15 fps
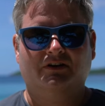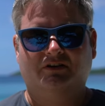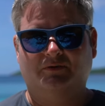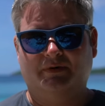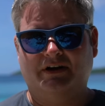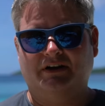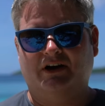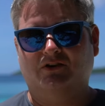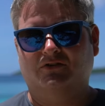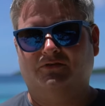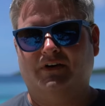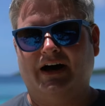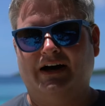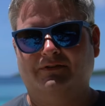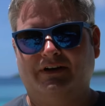to be
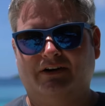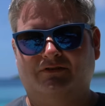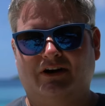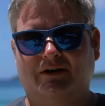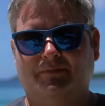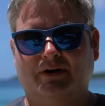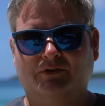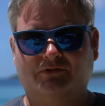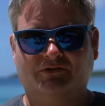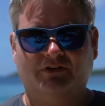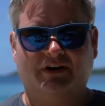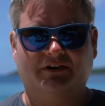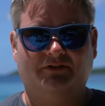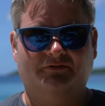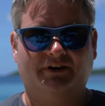notified whenever I post
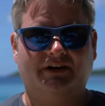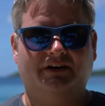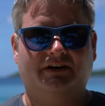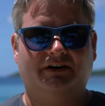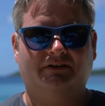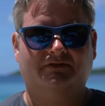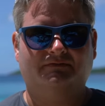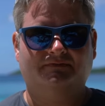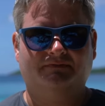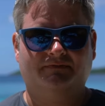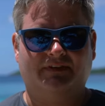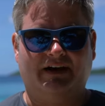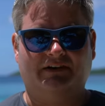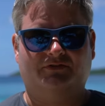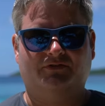another video.
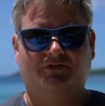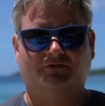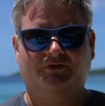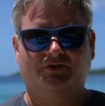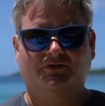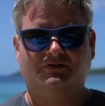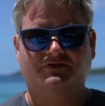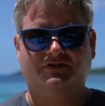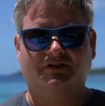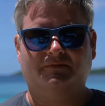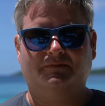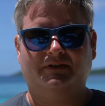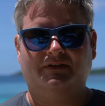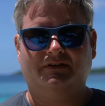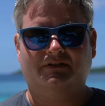Thanks for your viewership,
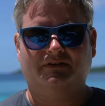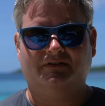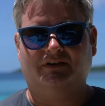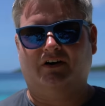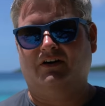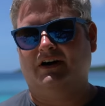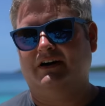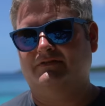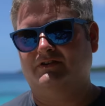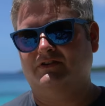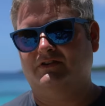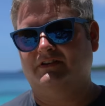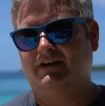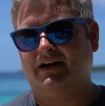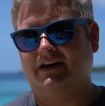and y'all have a
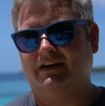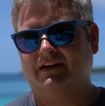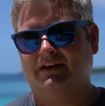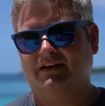good day.